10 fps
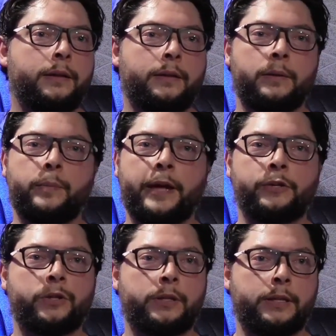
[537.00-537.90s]
The
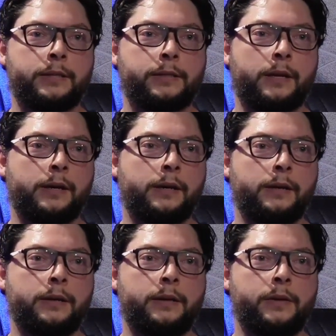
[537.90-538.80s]
patient is,
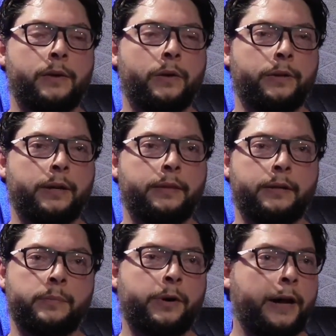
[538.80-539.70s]
their
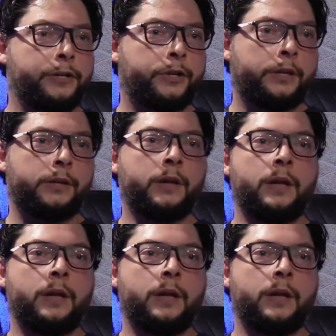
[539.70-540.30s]
depression